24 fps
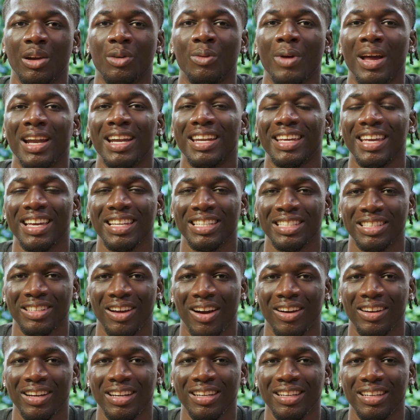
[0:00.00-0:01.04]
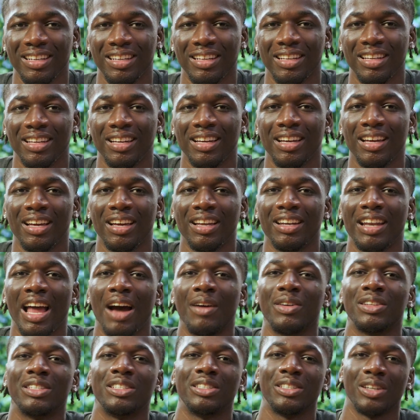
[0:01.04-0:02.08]
Ready to get started?
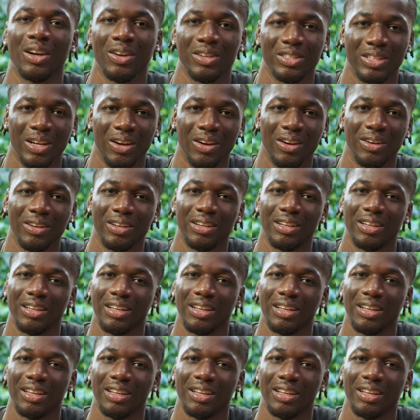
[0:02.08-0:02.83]
Now it's your turn.